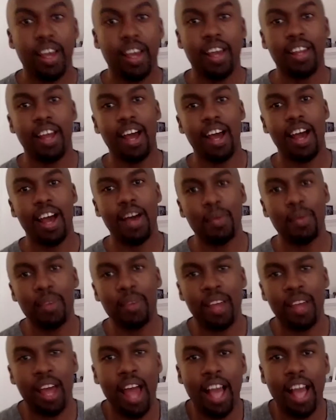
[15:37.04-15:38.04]
nah. I mean,
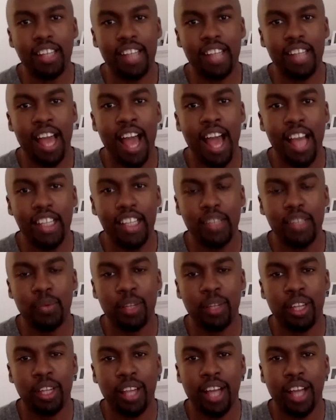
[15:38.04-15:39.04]
I actually, I actually
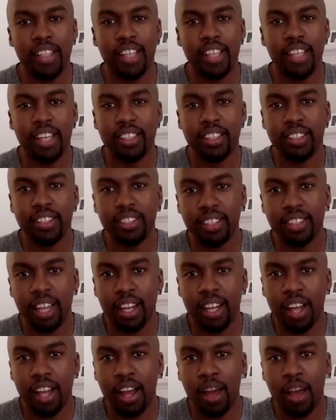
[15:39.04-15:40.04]
really like Texas.
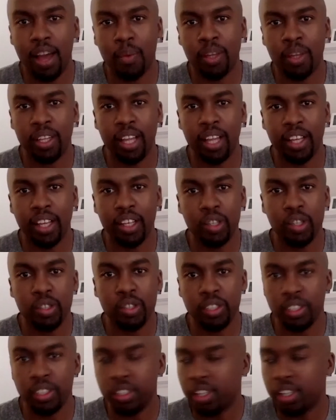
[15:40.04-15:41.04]
I really like
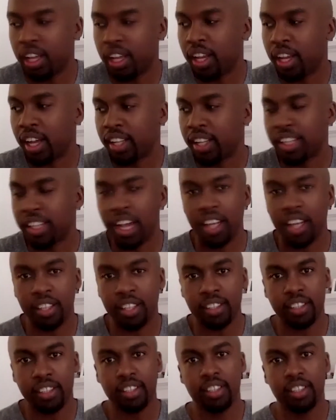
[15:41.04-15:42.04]
Houston. I like
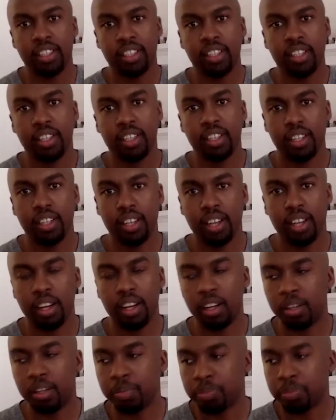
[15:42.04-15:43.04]
Dallas.
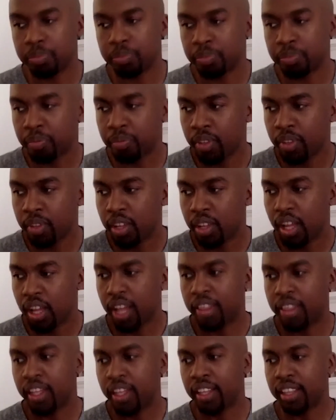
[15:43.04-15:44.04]
Um, I
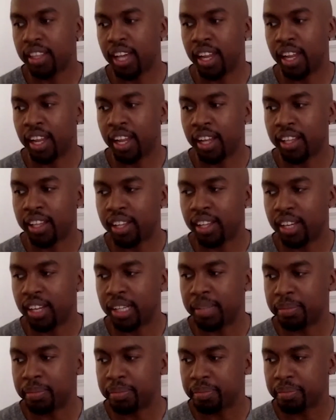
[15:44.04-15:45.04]
think that like,
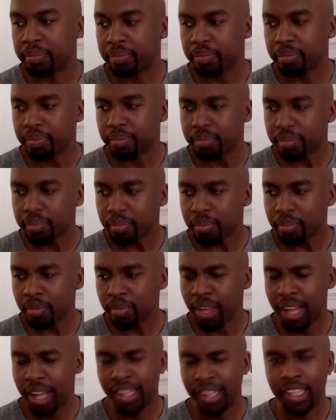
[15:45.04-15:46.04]
um,
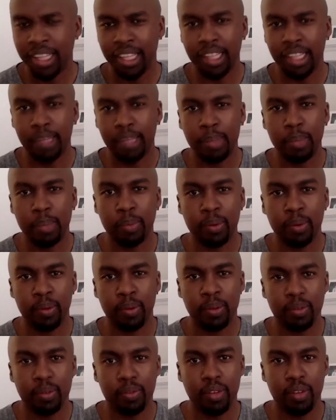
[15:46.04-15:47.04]
I think that the
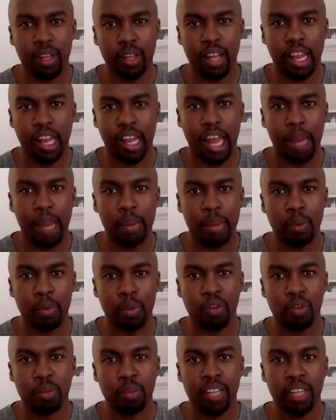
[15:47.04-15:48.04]
people, a lot of people
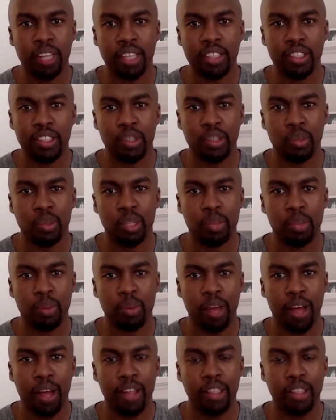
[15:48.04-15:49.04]
from Texas are really
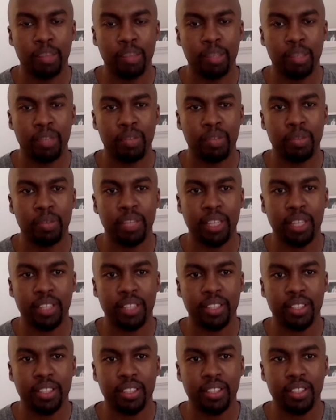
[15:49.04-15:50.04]
proud to be from
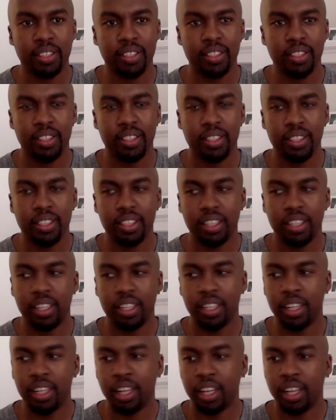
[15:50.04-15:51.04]
Texas,
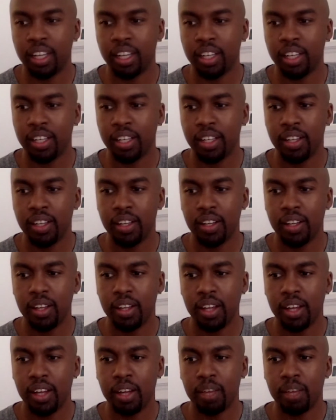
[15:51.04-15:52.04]
and like,
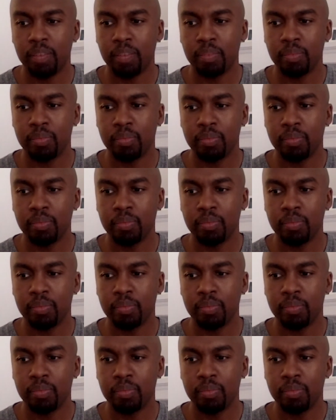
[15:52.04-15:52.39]
um,